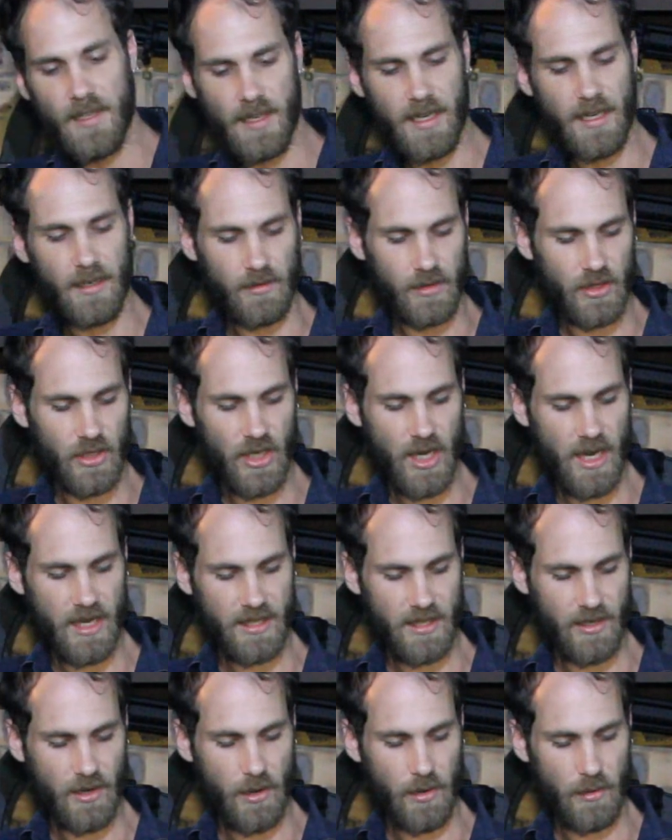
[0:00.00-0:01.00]
it'll
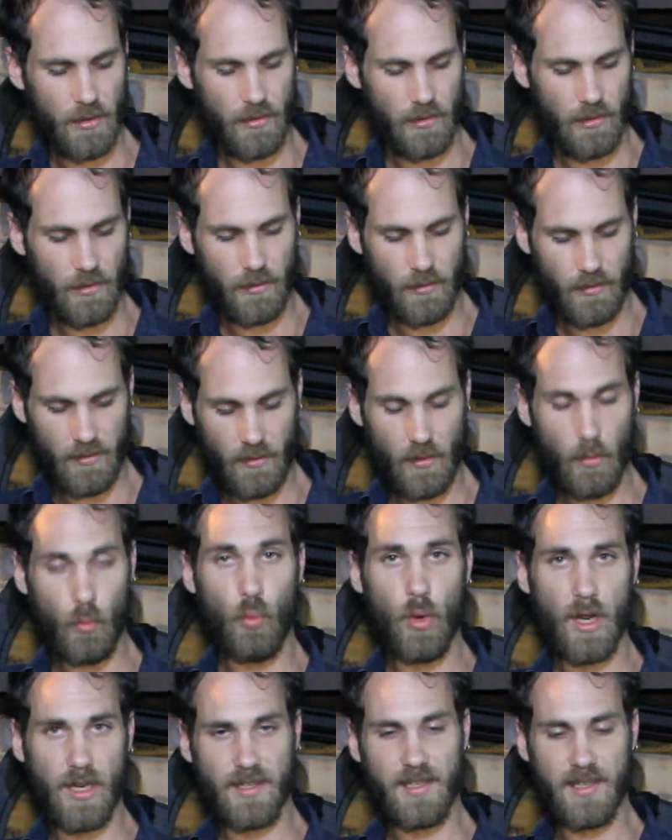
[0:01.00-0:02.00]
just go through
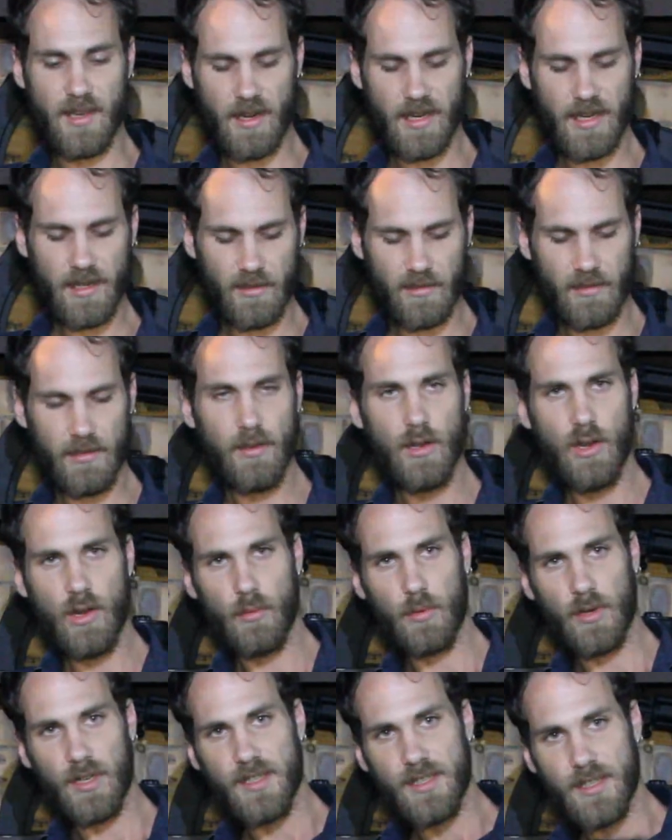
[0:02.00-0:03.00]
one cycle,
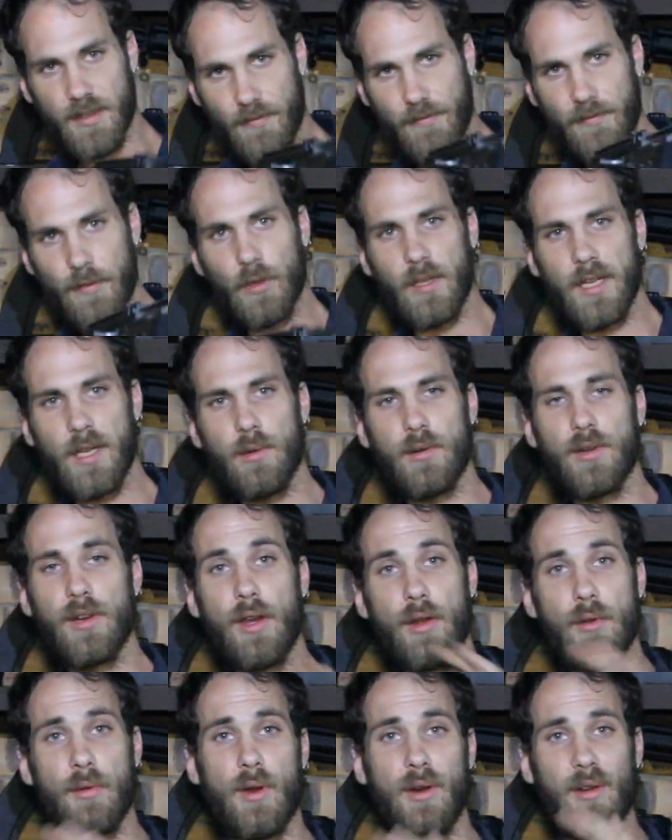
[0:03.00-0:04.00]
whereas in fully
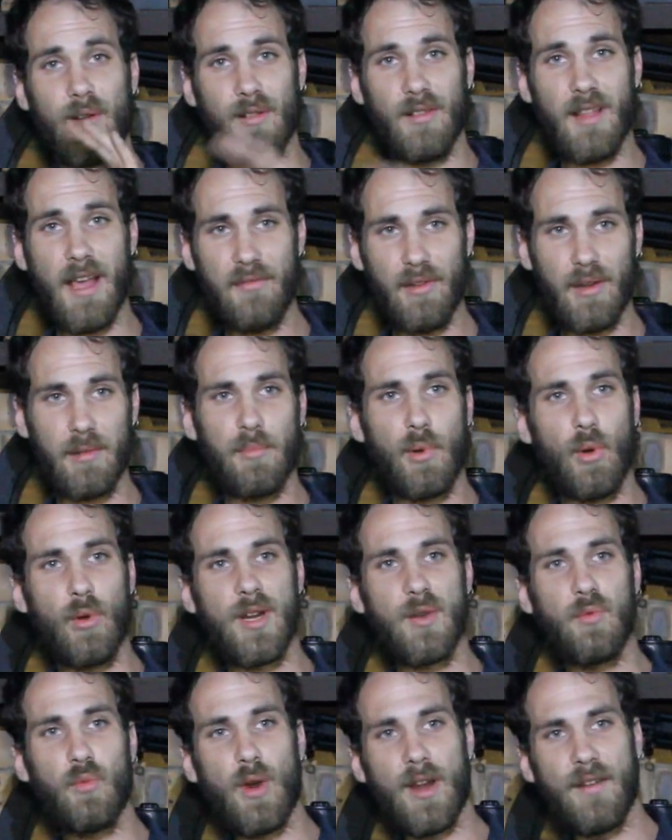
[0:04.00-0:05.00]
auto on
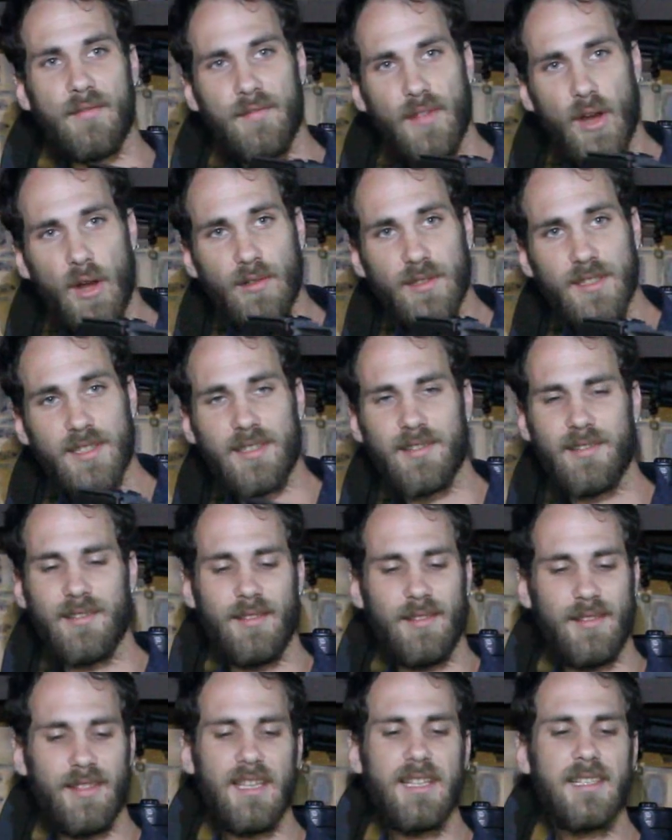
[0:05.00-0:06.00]
11.1 volts,
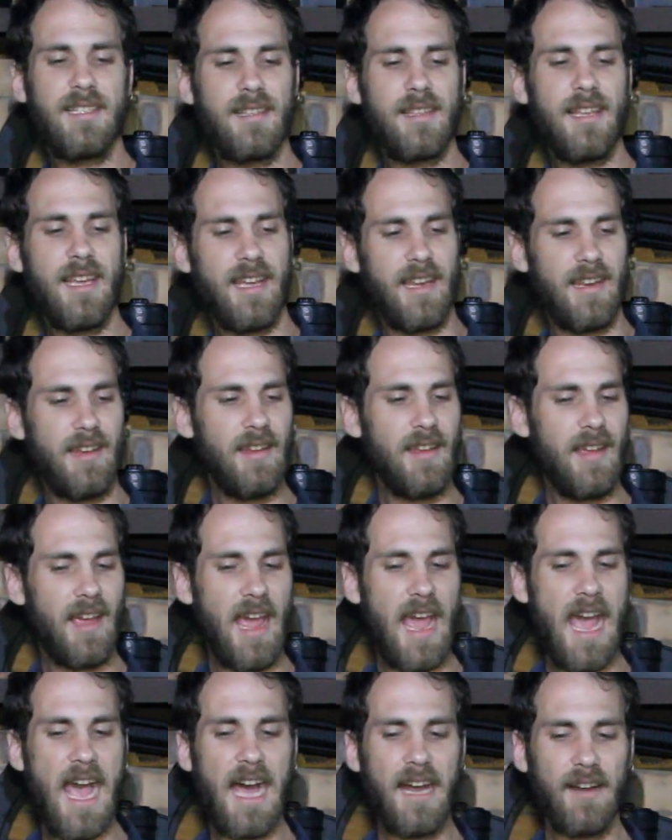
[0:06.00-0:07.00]
this thing
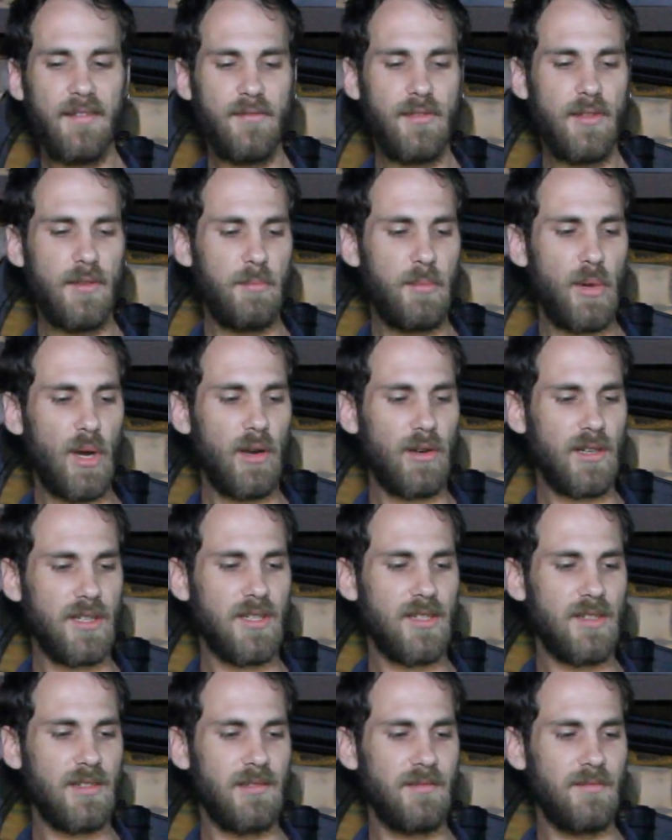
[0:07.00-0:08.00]
out of the
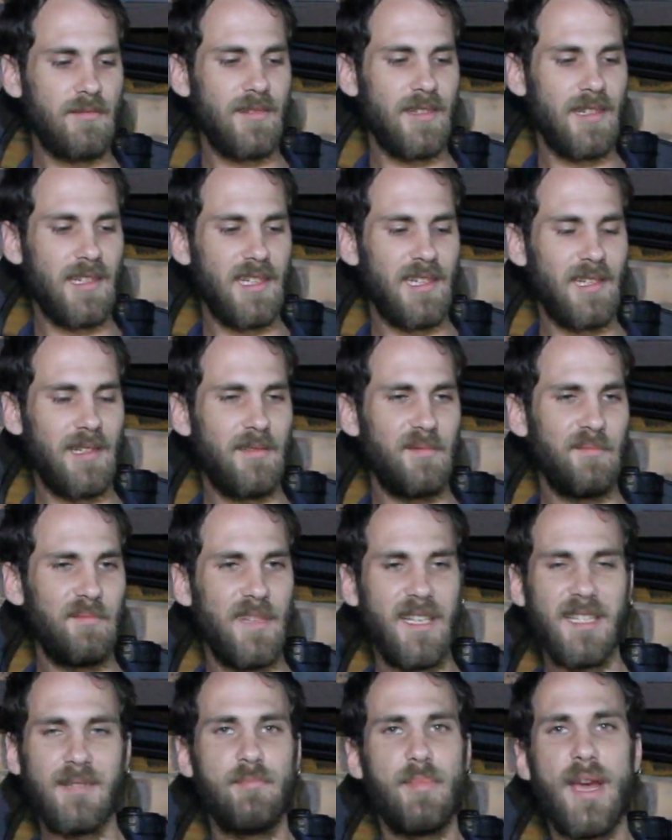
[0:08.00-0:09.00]
box
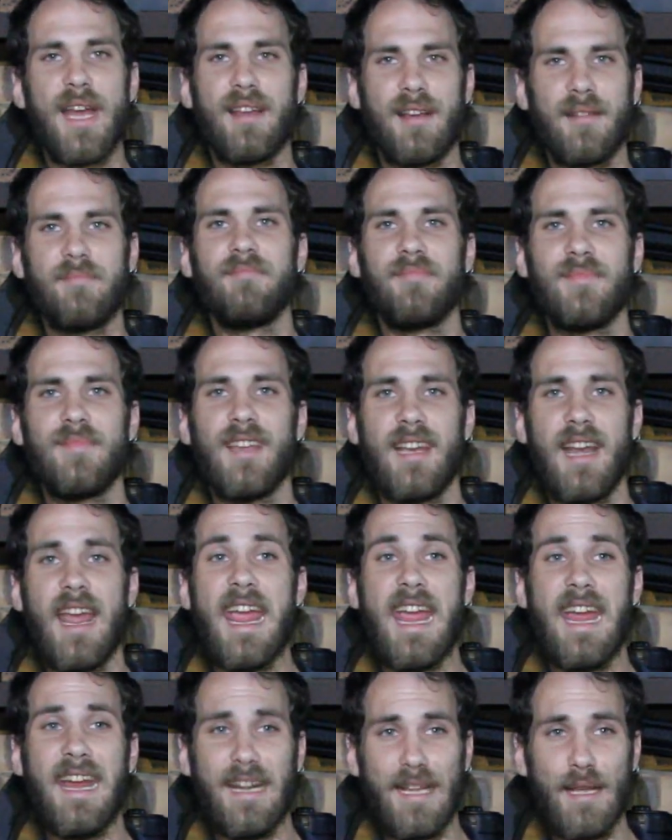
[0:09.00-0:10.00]
is better than
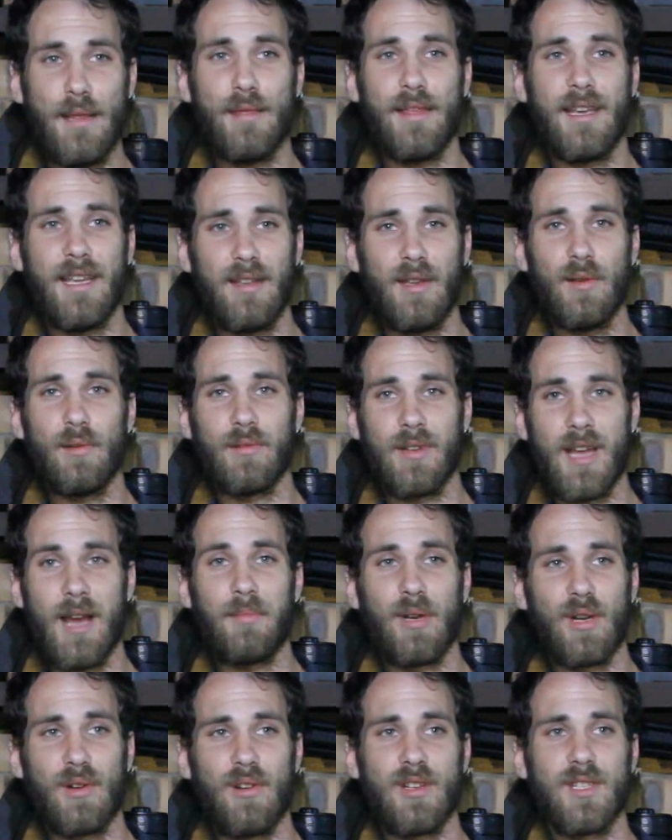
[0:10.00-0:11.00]
anything you'll
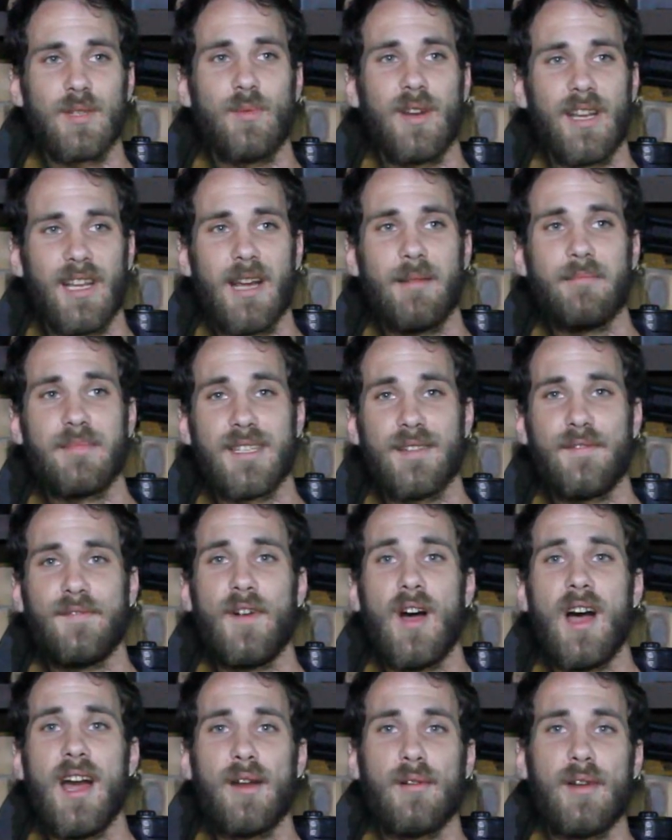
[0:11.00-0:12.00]
come across when it comes to
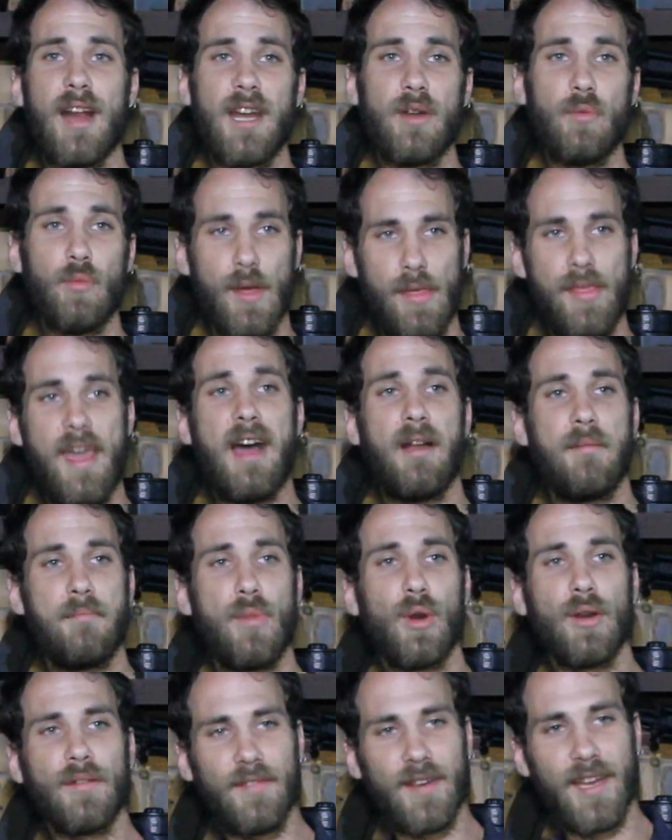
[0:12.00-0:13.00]
fire rate without
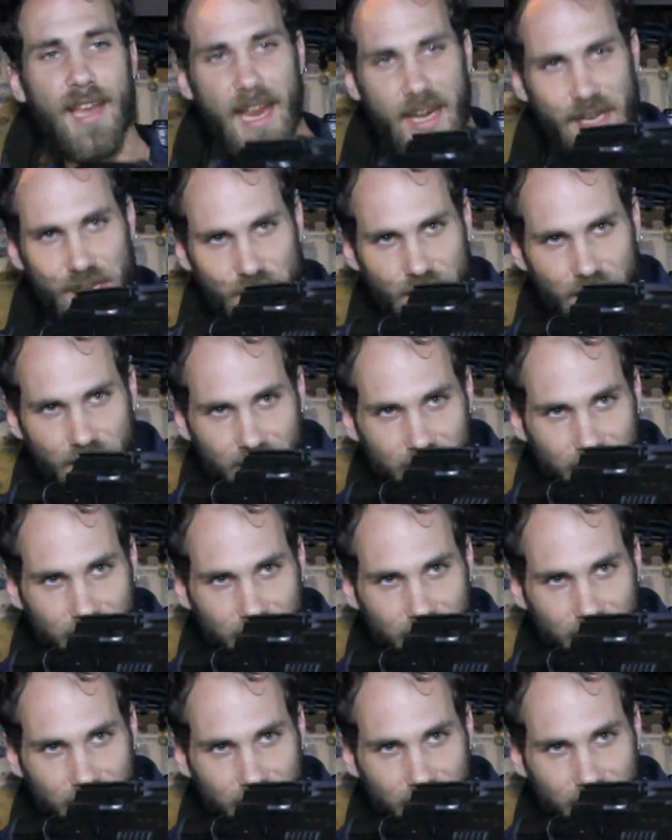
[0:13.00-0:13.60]
modification.